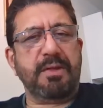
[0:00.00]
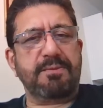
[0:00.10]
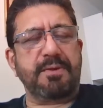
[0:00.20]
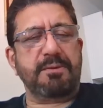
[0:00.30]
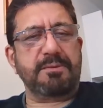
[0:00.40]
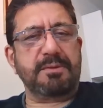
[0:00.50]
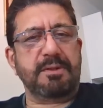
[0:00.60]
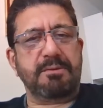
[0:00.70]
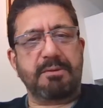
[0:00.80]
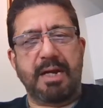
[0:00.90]
So
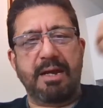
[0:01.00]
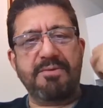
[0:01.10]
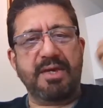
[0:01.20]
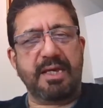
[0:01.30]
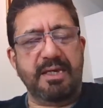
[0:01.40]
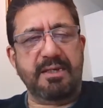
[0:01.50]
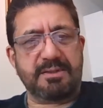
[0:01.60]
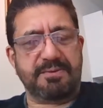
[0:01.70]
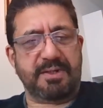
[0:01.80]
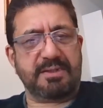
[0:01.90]
having
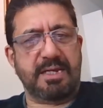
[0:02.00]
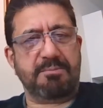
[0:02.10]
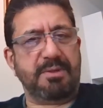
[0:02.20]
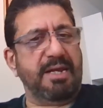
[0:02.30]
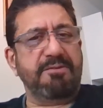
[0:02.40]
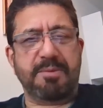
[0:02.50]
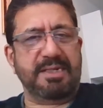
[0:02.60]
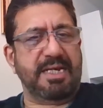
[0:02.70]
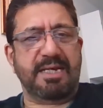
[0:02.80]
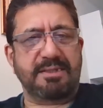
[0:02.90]
ears, for example,
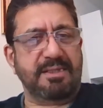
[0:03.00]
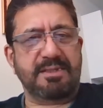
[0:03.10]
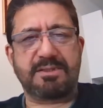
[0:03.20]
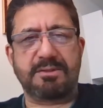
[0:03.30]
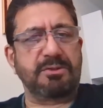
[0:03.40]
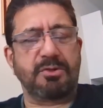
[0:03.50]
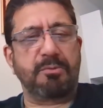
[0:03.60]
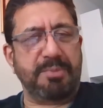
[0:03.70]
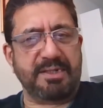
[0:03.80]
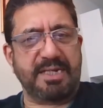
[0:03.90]
everybody has ears, so you
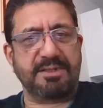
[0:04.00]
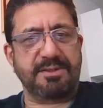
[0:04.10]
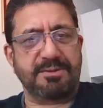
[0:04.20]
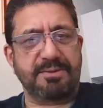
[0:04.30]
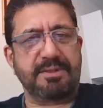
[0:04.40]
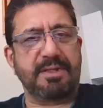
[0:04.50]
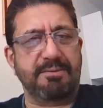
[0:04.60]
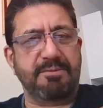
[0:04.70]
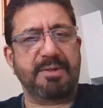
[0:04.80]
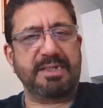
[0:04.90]
don't pay attention to it.
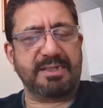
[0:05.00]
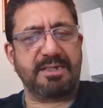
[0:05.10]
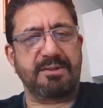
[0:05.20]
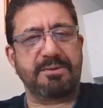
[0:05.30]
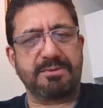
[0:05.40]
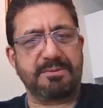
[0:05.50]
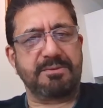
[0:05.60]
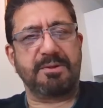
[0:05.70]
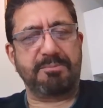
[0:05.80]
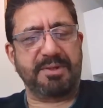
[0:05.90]
Everybody has a nose, you
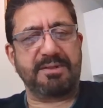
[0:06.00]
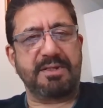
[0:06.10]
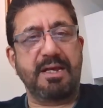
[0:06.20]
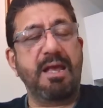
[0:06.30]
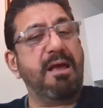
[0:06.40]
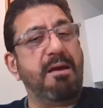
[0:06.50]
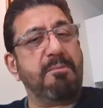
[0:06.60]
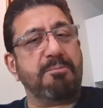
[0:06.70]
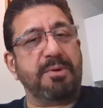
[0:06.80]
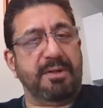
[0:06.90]
don't pay attention.
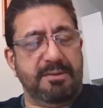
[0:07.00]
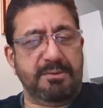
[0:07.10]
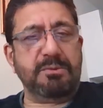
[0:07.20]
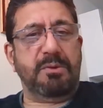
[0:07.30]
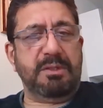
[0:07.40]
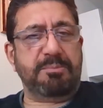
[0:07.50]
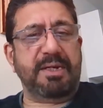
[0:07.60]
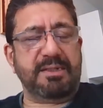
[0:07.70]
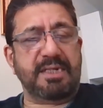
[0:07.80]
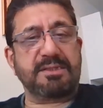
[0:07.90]
But you only
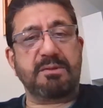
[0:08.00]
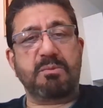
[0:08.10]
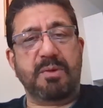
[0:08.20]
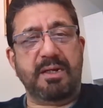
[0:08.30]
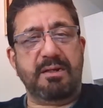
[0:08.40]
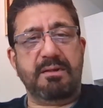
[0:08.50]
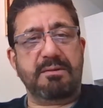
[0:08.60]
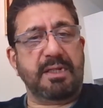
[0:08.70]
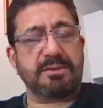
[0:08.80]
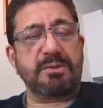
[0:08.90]
pay attention when
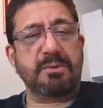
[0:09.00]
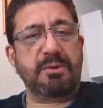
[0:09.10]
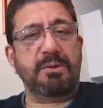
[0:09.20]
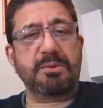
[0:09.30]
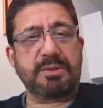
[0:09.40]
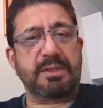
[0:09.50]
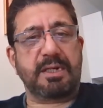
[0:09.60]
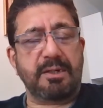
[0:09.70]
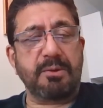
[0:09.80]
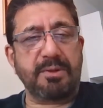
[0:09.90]
there's no nose or
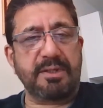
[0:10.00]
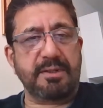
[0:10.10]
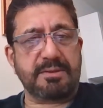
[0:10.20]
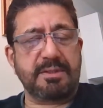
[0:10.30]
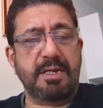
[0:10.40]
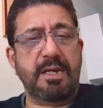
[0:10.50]
there are no ears.